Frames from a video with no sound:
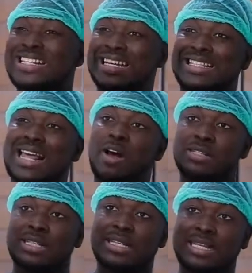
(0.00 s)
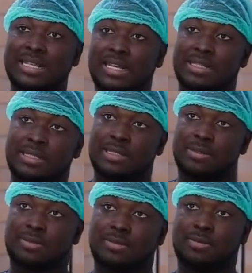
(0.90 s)
everything. And if you are
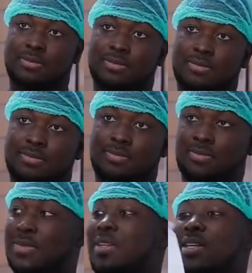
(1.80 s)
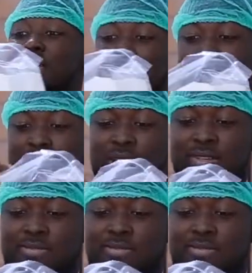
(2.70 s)
not controlling the